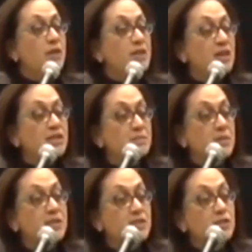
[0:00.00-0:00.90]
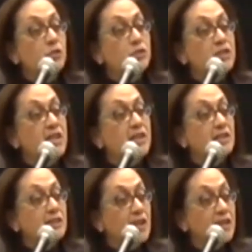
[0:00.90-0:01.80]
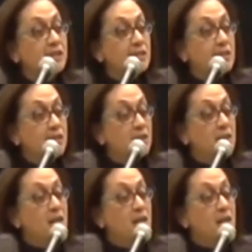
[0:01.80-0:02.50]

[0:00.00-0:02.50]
We must not take it lightly,